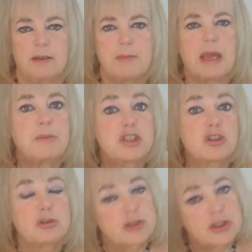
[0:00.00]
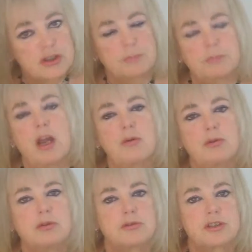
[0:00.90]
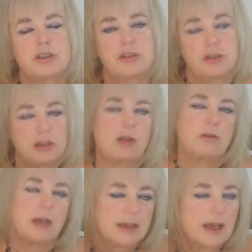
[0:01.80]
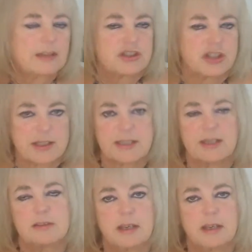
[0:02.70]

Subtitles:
maybe talk to some locals, because, you know, I like chatting.